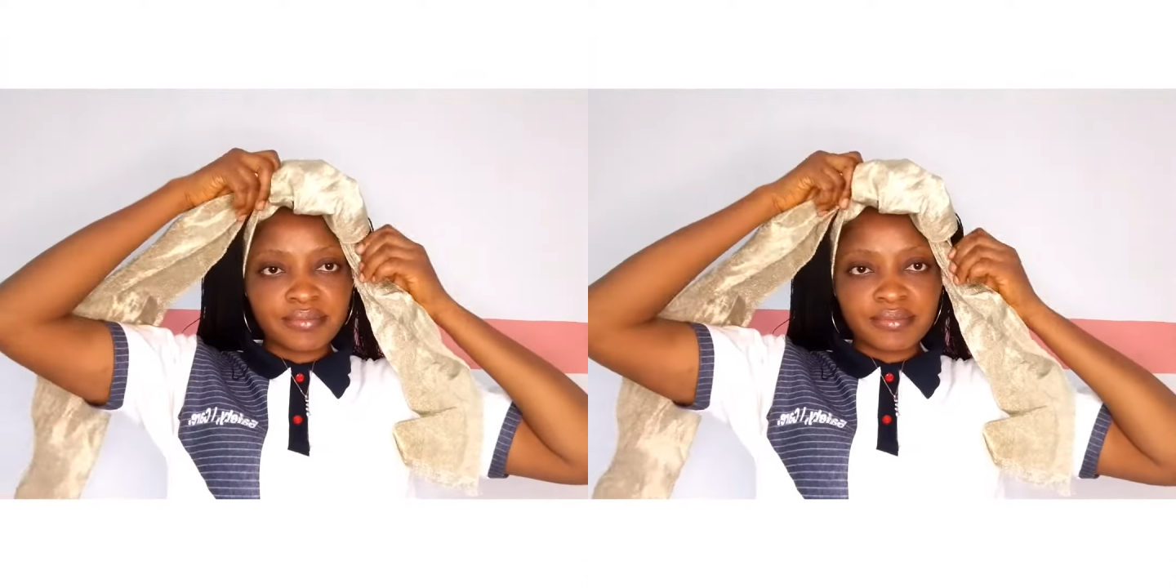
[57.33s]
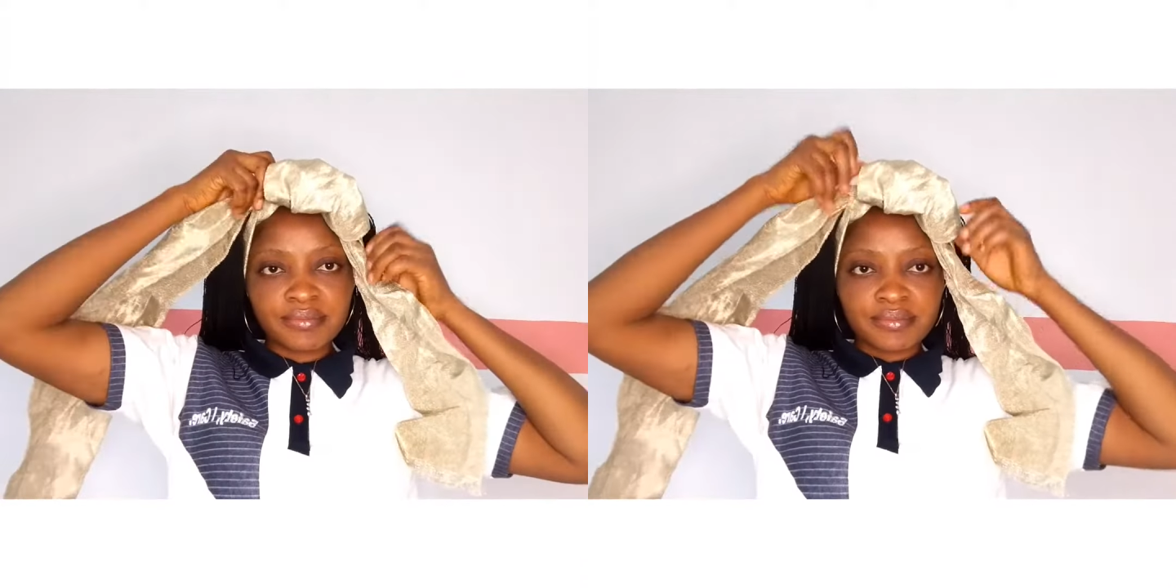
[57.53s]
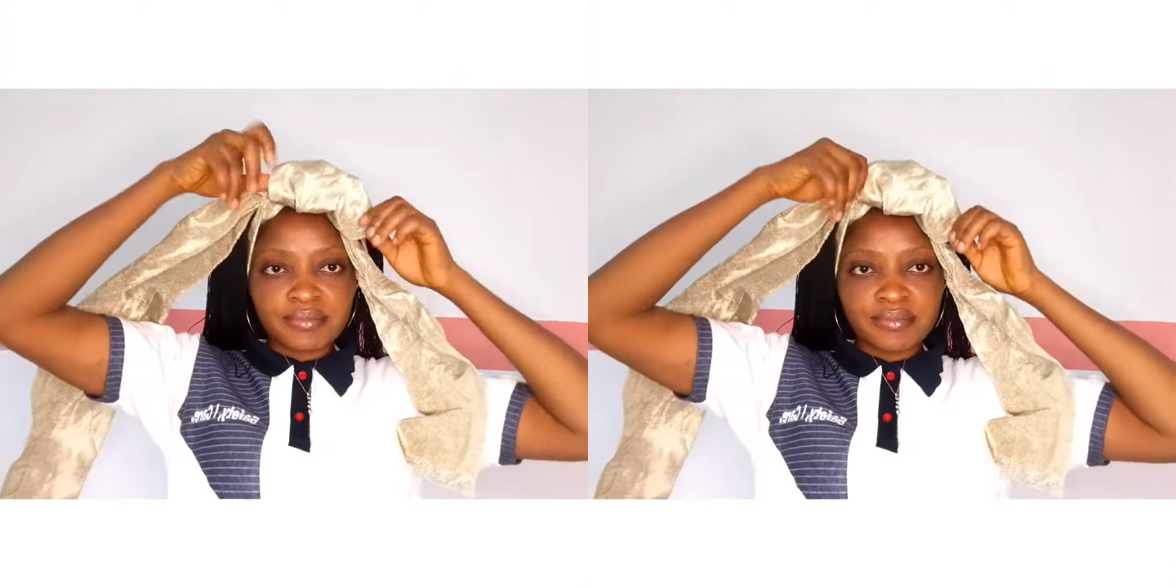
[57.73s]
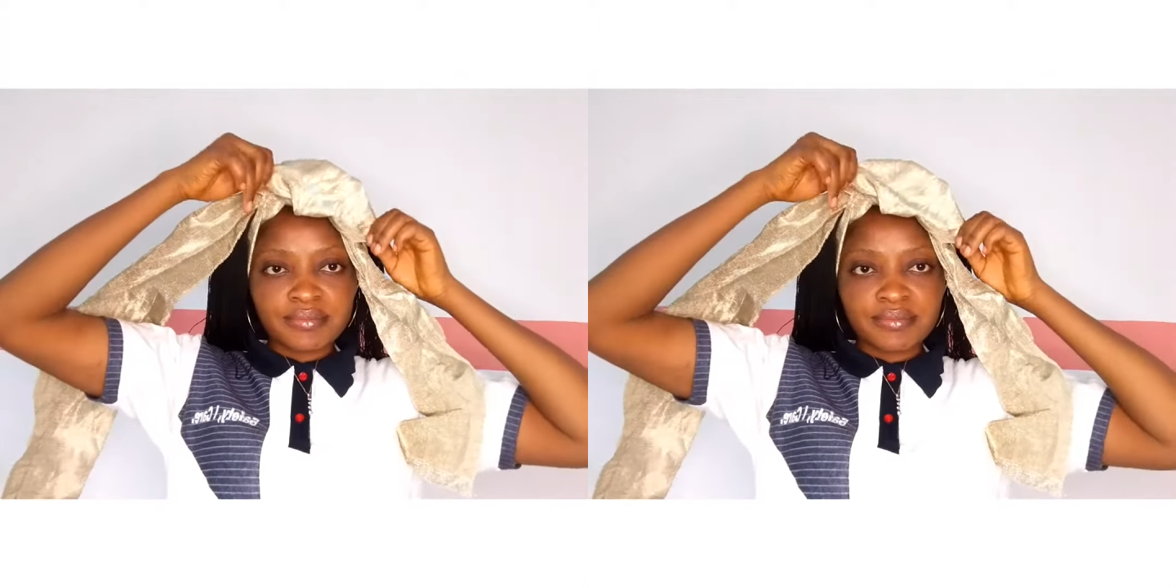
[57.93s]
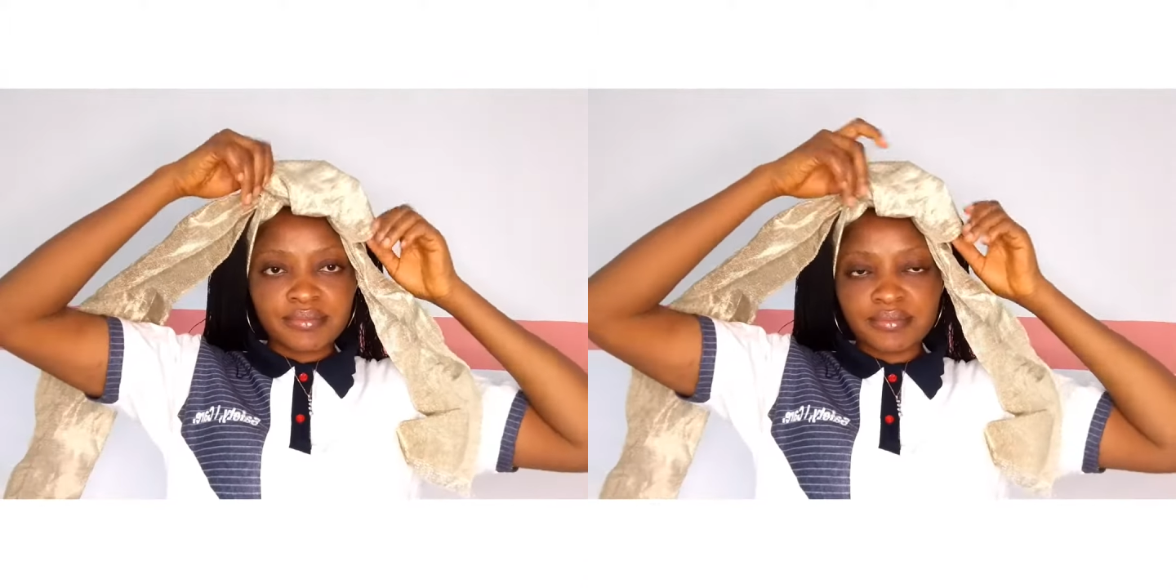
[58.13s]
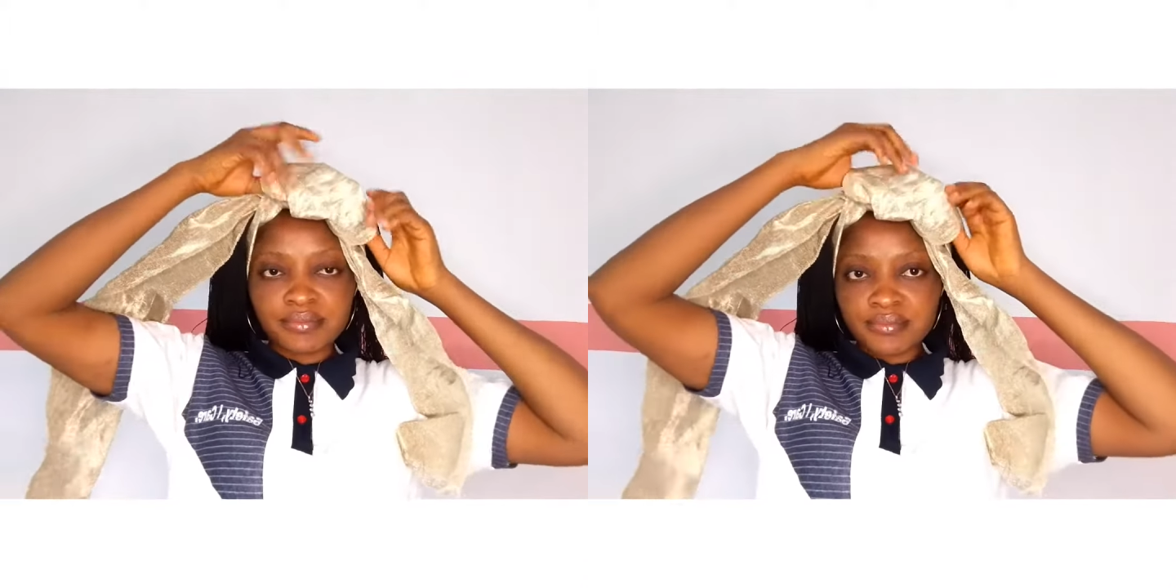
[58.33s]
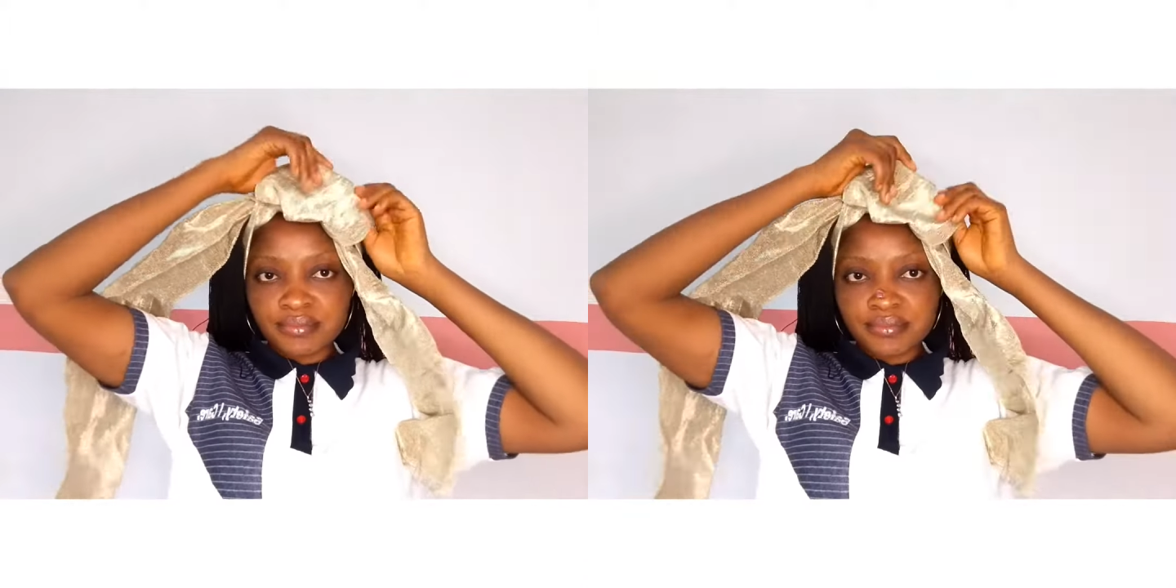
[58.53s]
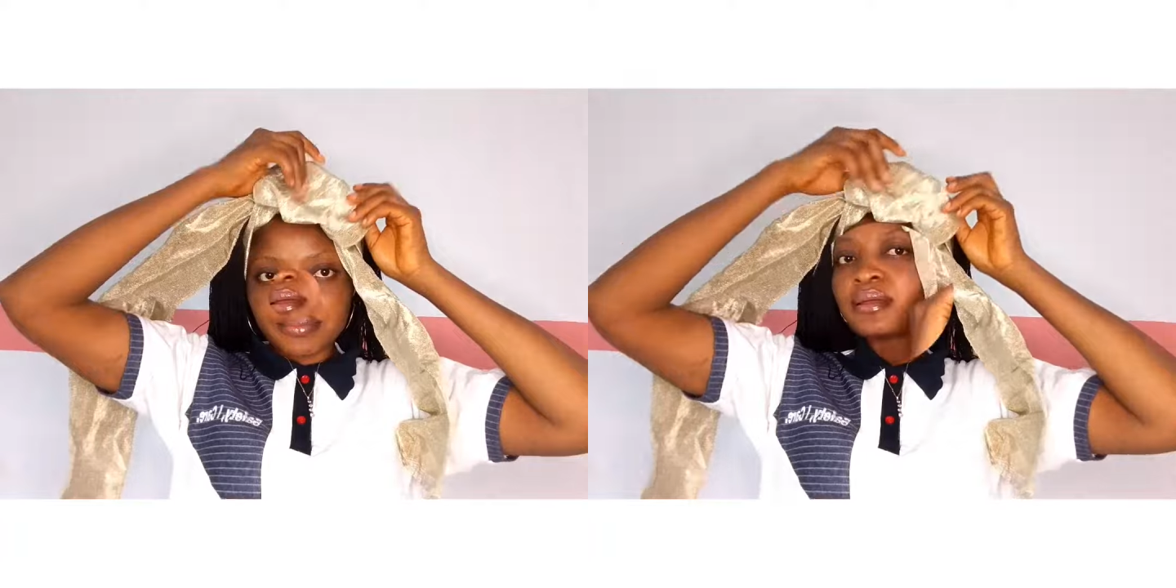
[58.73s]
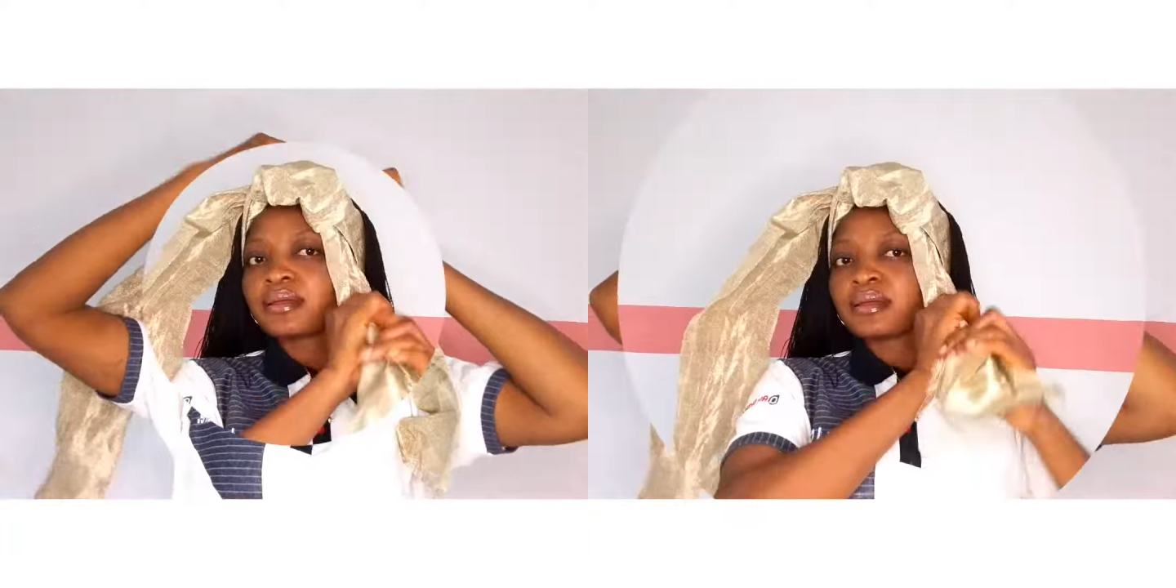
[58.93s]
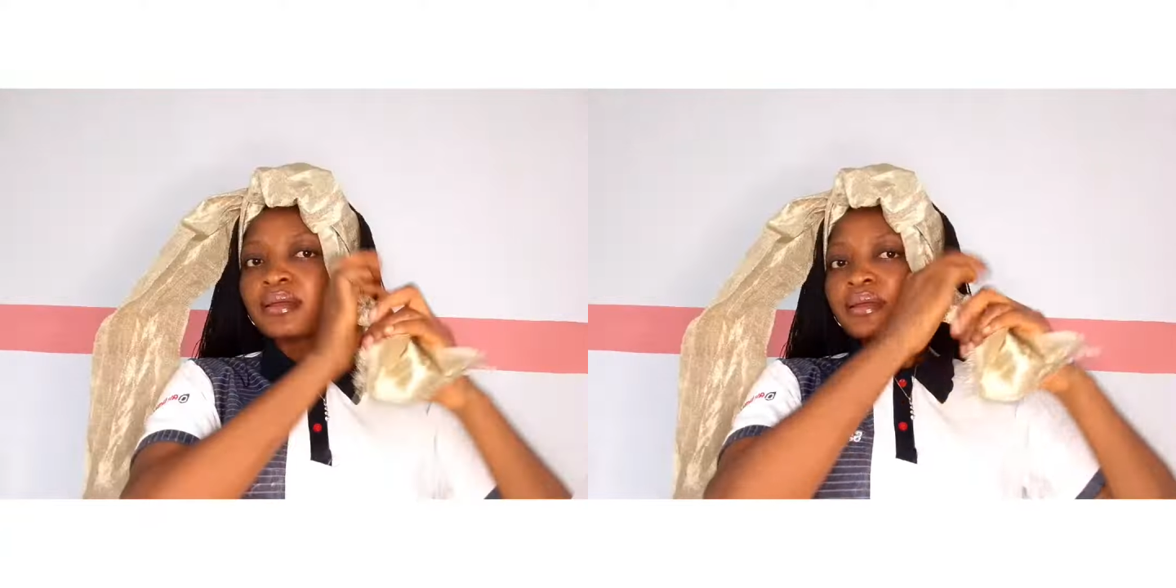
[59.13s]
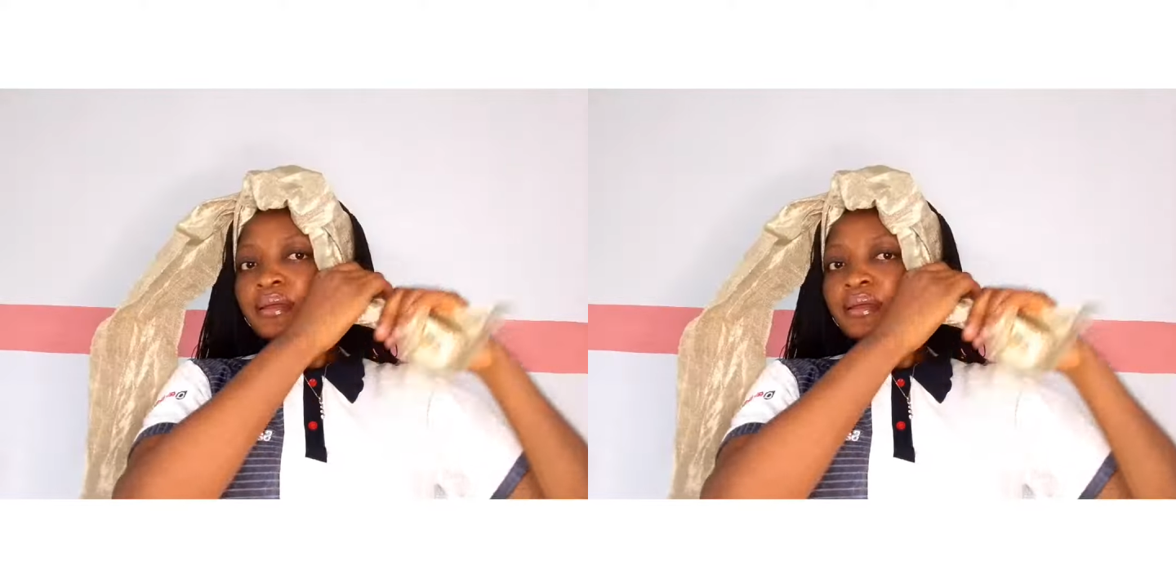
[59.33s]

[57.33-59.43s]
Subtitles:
The way it is saying, use your hand to